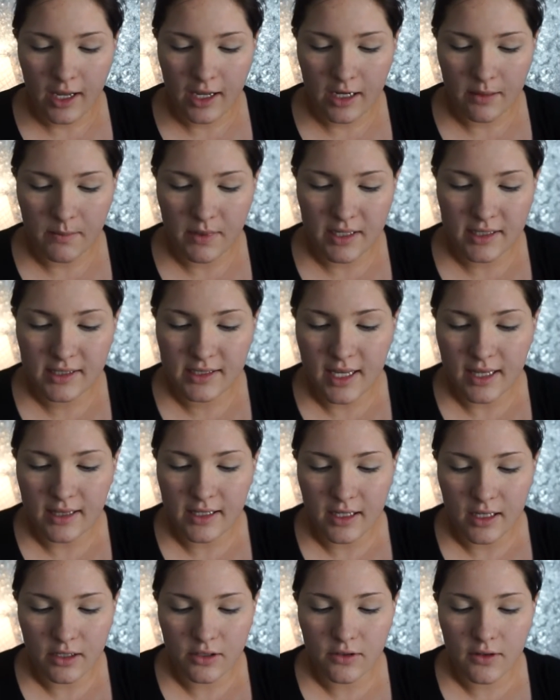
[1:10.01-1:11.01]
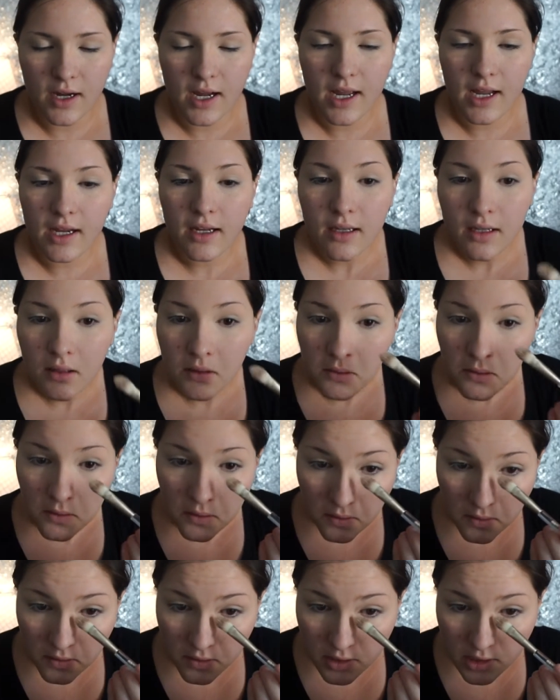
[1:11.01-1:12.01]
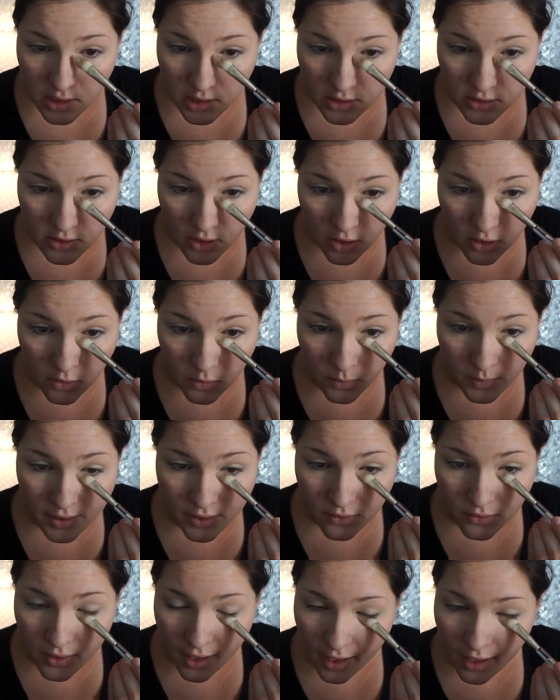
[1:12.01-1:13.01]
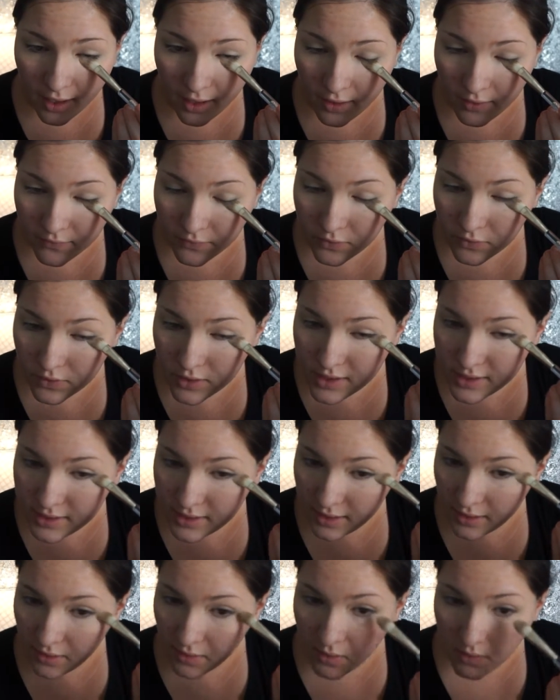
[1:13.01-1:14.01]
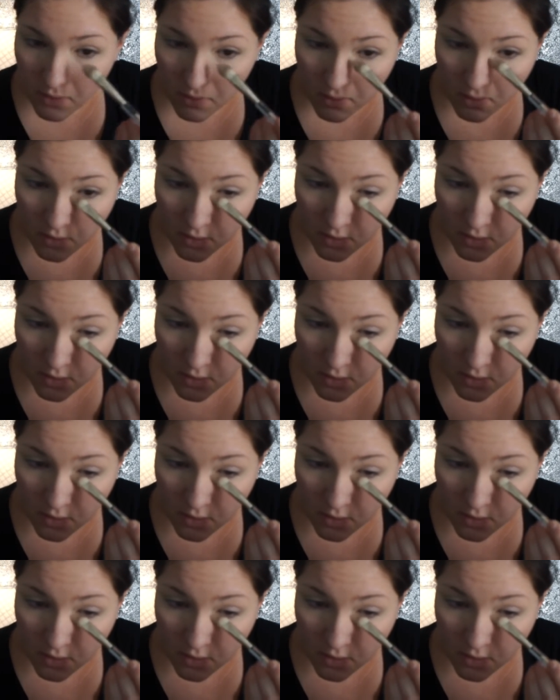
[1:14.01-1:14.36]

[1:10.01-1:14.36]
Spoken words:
And I'm going to set the under eye so we don't have creasing.